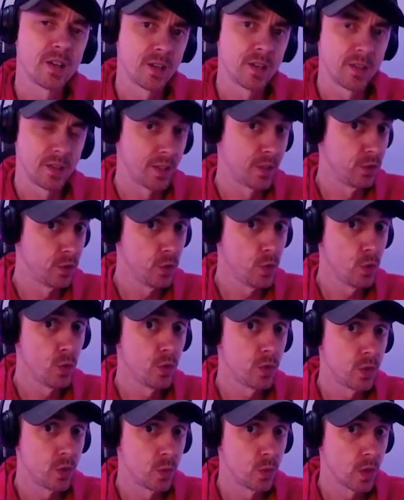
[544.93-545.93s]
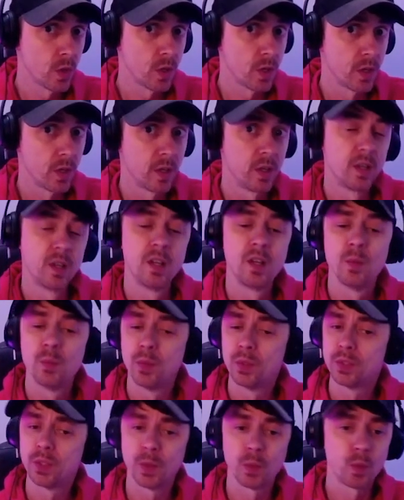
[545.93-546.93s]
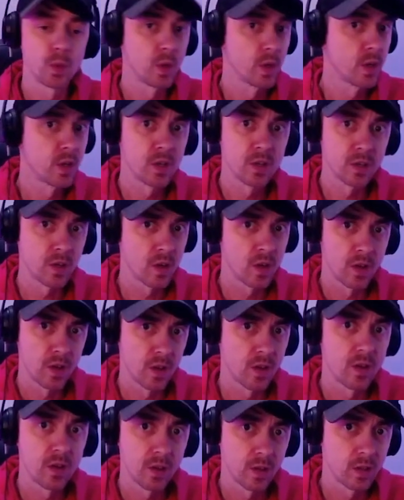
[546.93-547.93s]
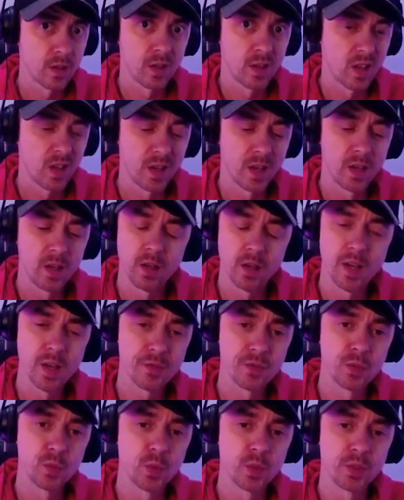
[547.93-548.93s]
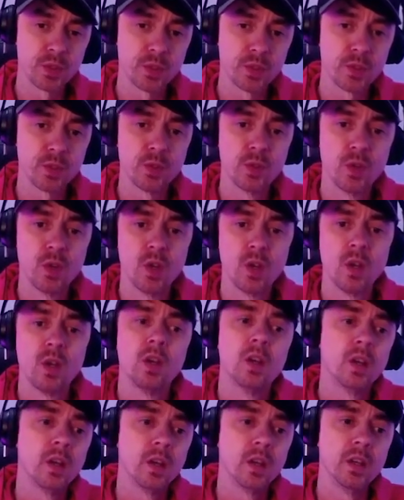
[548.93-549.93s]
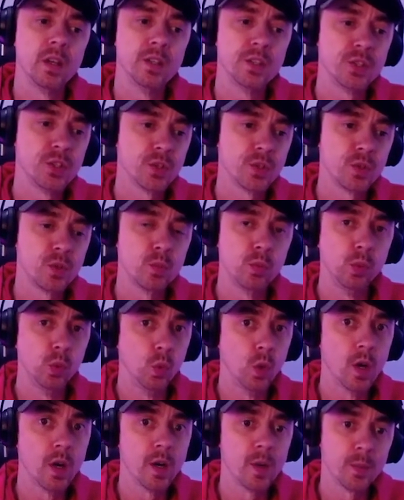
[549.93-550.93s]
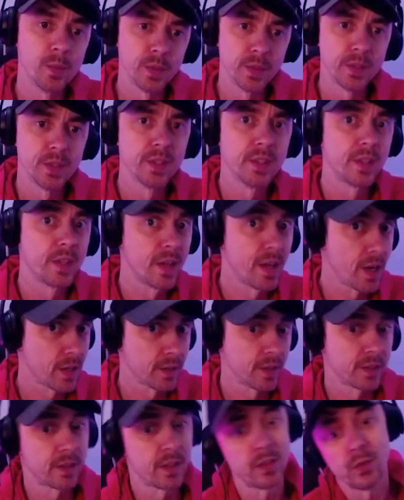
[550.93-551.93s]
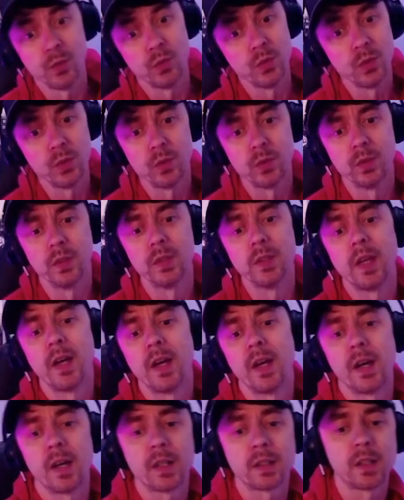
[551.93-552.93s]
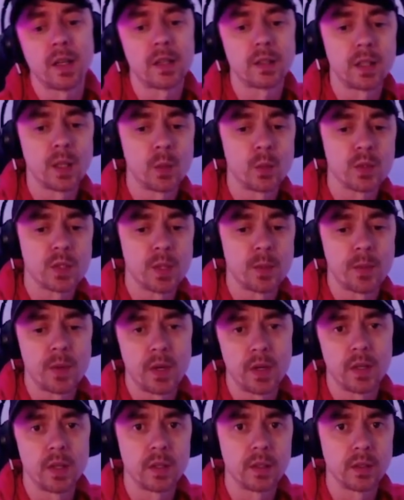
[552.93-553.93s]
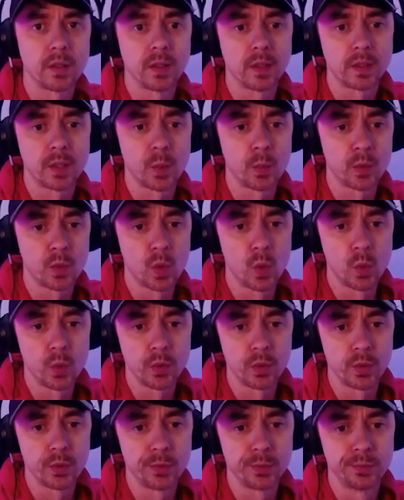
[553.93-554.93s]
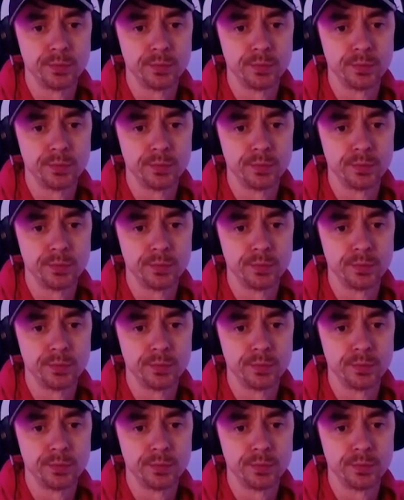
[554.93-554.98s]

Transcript: They knew who you were, but they weren't effing with you until you blew up. And then they act like they knew you. And they act like they were somebody, like they were cool with you.